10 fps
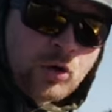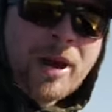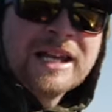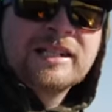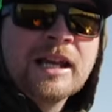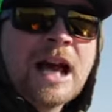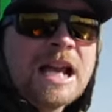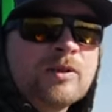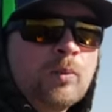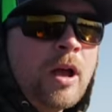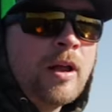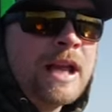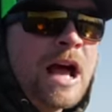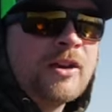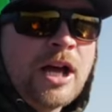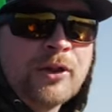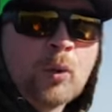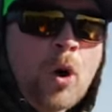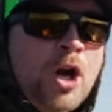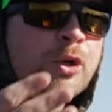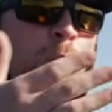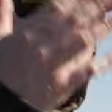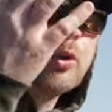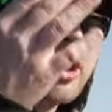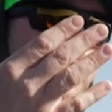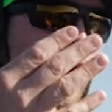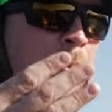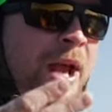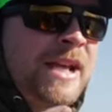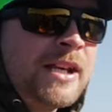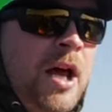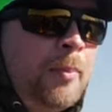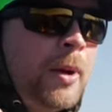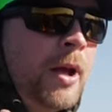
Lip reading: So basically, guys and gals out there watching, we're switching our baits up.